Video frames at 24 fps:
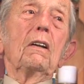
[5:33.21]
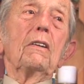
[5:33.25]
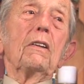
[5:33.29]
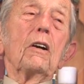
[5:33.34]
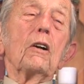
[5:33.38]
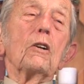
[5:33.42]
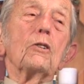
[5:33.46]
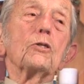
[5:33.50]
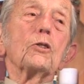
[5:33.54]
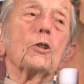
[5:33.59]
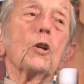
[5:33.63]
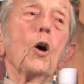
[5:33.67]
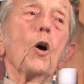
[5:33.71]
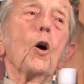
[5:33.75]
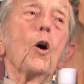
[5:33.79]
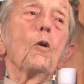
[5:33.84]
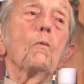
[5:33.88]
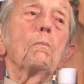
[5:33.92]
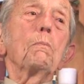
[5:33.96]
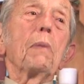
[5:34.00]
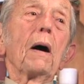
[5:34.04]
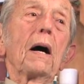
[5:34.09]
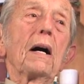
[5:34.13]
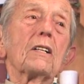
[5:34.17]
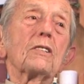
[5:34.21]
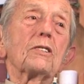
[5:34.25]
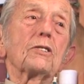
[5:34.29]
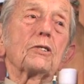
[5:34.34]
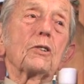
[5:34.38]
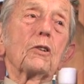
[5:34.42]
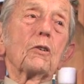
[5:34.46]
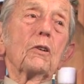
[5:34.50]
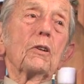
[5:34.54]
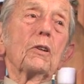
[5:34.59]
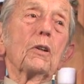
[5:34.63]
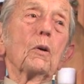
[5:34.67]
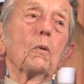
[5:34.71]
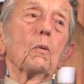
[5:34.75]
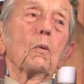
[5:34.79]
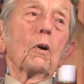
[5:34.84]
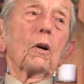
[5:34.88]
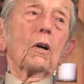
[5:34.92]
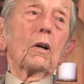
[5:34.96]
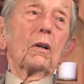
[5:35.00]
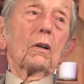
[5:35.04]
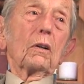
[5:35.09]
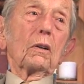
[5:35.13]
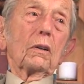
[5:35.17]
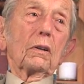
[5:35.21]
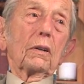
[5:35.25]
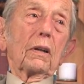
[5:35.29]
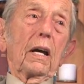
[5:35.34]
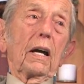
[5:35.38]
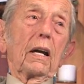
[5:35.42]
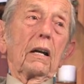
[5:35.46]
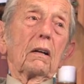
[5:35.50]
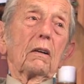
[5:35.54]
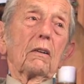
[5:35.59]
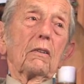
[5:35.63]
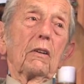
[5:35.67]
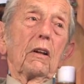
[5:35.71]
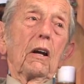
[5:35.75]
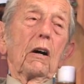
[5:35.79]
There's no pastor in the world that